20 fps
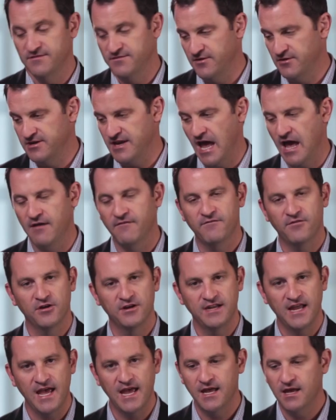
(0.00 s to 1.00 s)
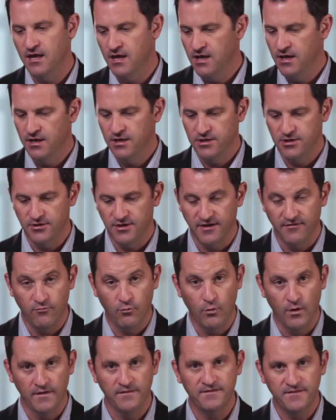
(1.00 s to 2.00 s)
If they're down for a day, you give
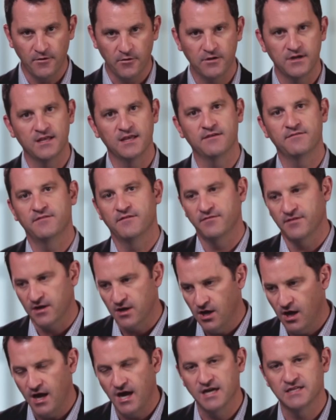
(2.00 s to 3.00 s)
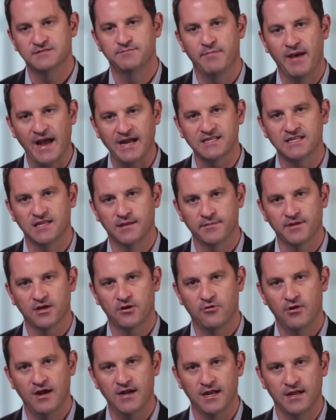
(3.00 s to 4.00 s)
1/30th of the cost back to them in a
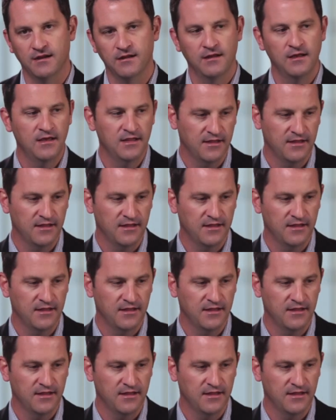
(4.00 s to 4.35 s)
credit.